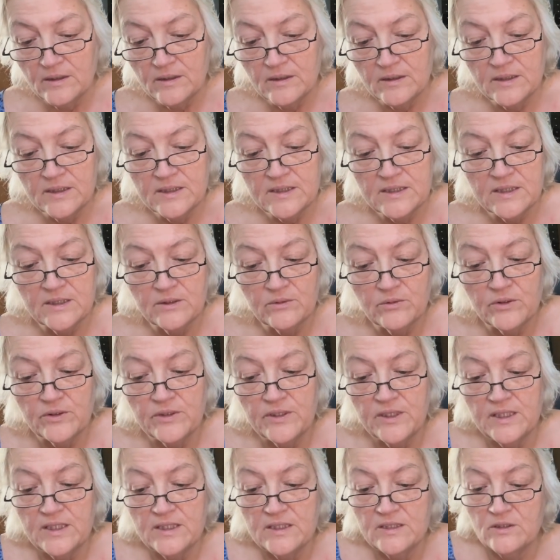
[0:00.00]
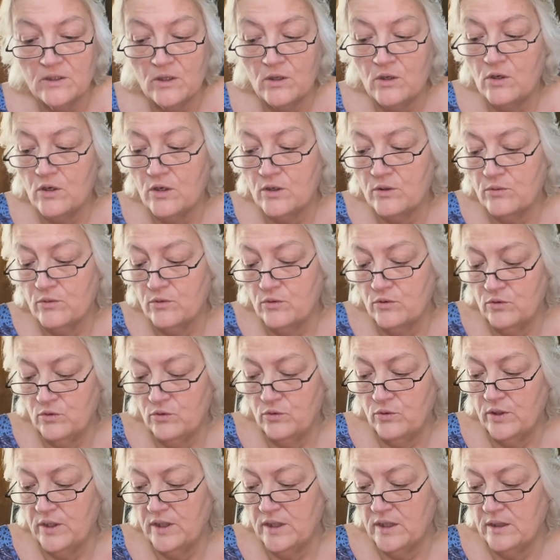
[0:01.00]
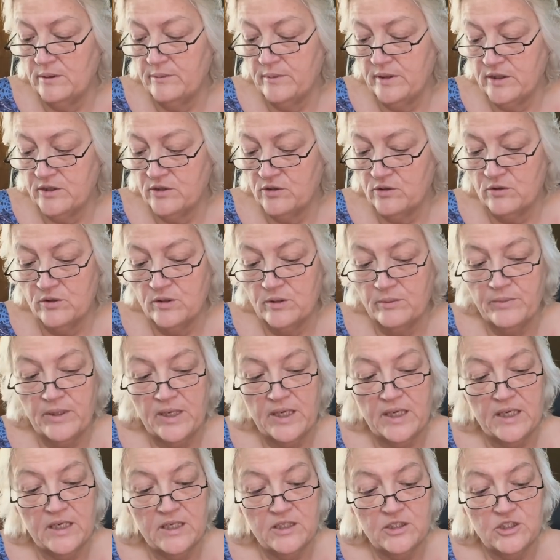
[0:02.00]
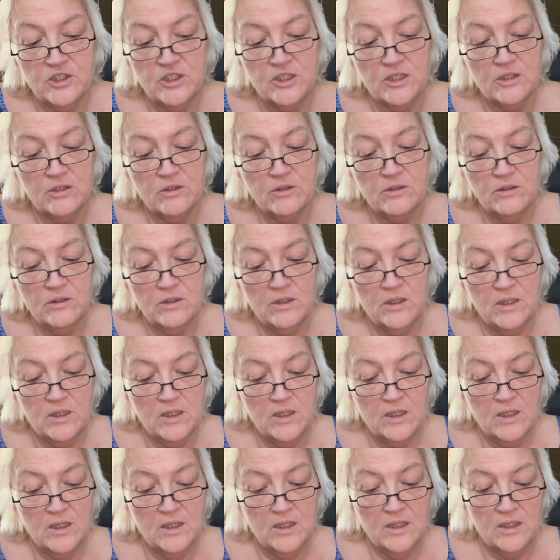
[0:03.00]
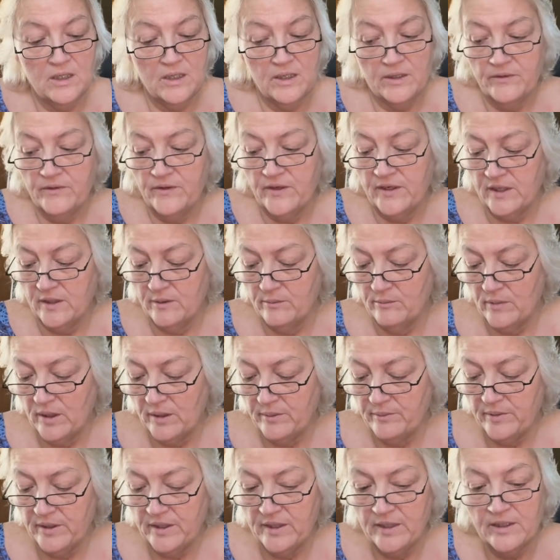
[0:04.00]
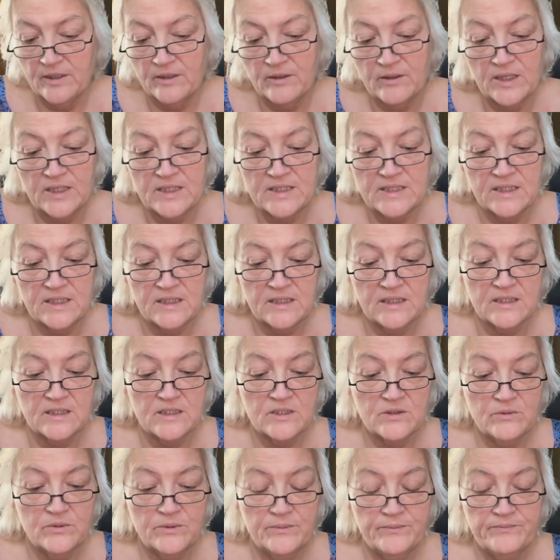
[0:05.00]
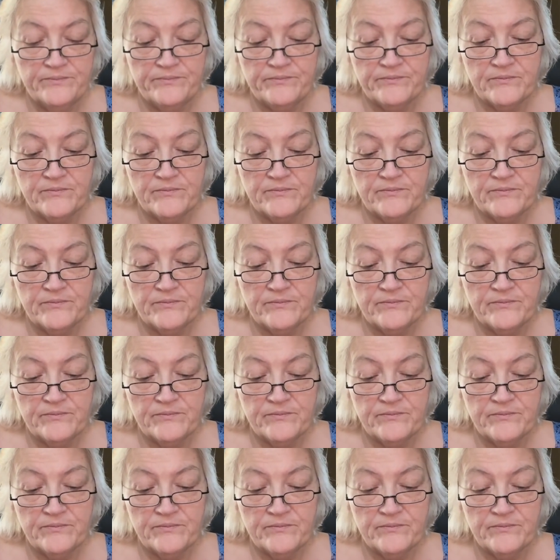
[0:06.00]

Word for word: Let's see where these are real quick. Let me turn the page here. I think it might be here. I see this one.